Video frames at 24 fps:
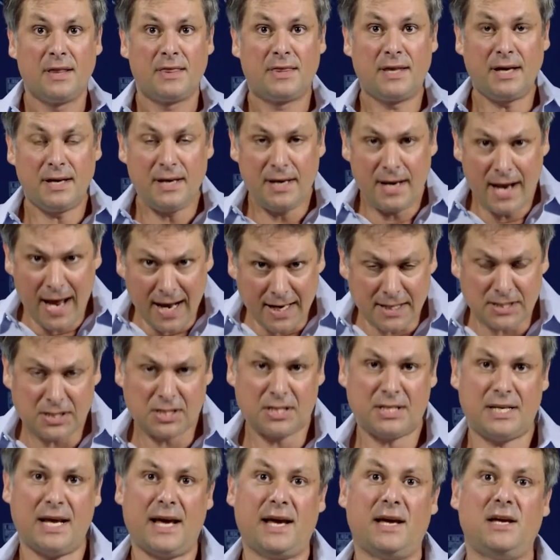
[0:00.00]
The next
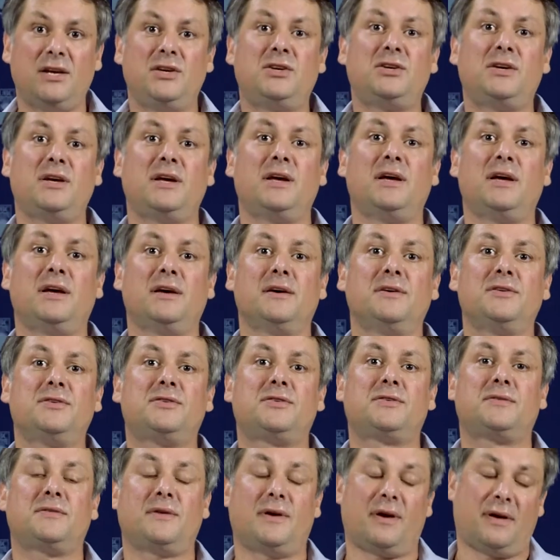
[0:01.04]
stage
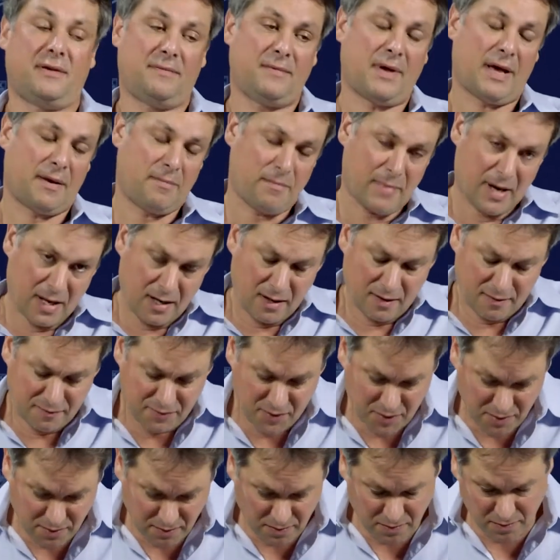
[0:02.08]
is, and many of
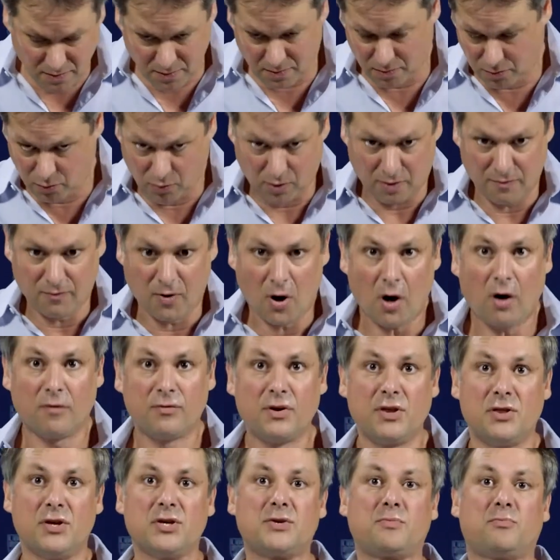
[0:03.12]
you were
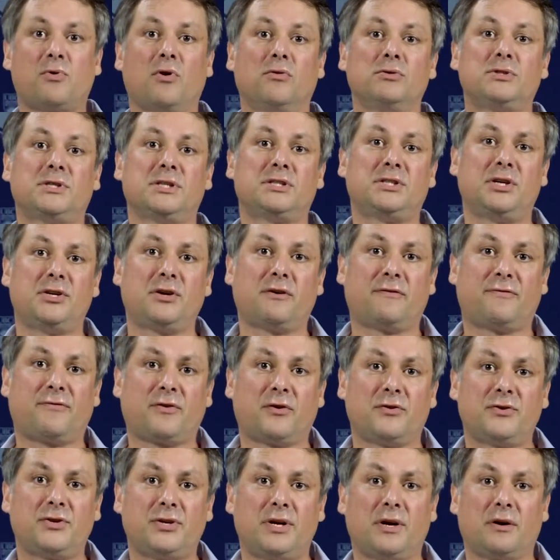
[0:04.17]
involved in this process in your
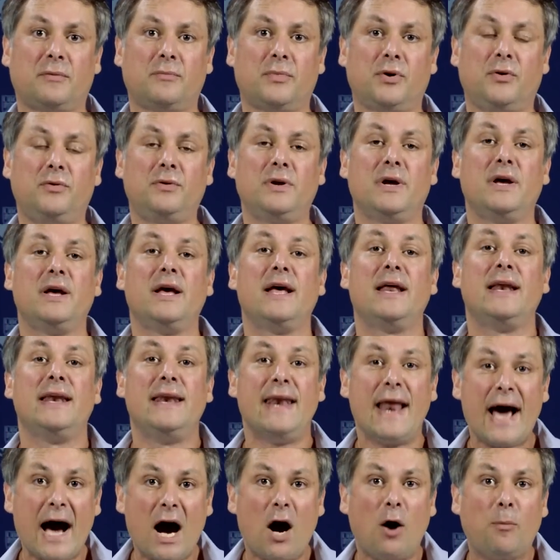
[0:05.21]
first year moot,
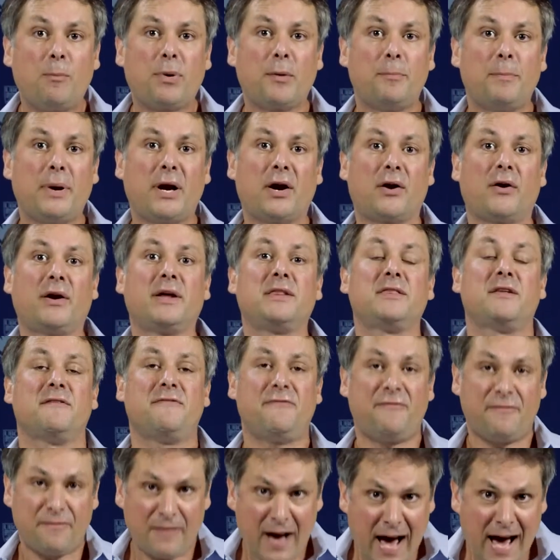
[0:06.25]
now preparing the
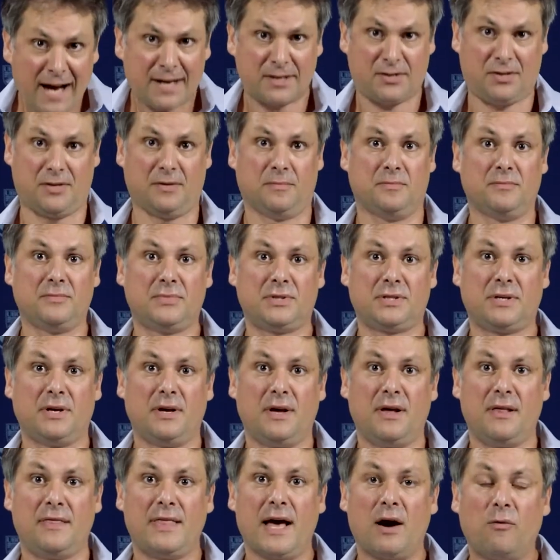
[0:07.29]
factums
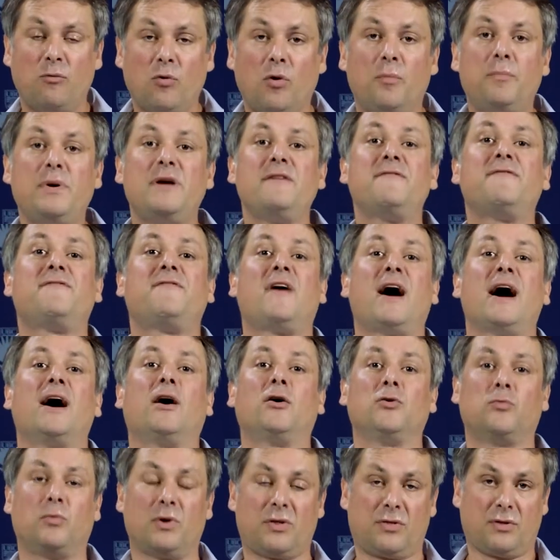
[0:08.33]
that will be
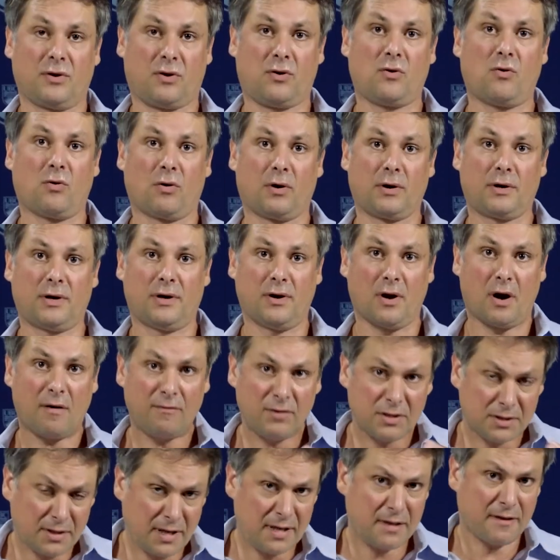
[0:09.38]
filed with the court. And
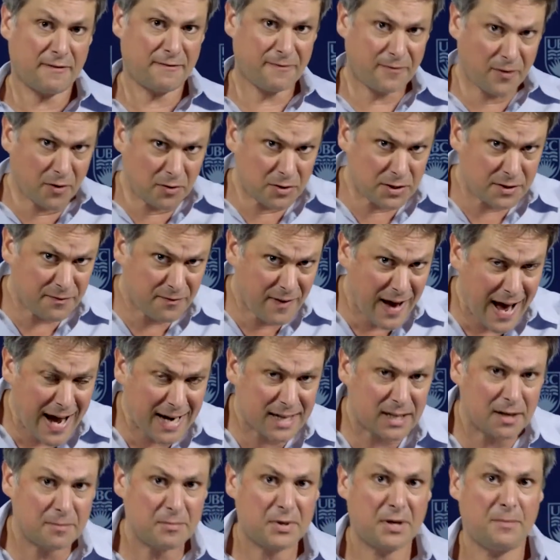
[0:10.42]
obviously the first
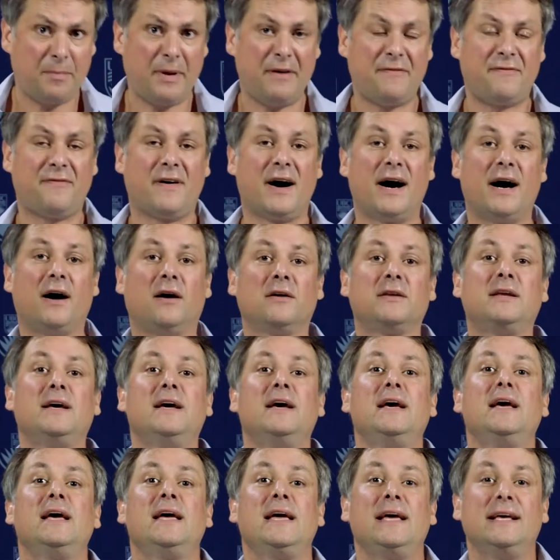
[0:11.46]
factum to be filed
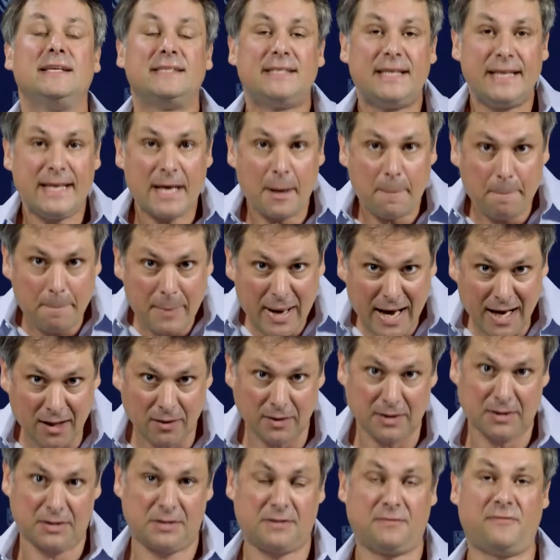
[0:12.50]
is the
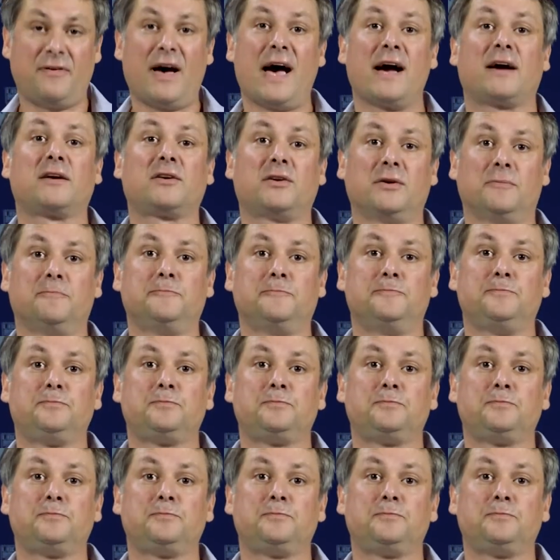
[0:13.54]
appellant's factum.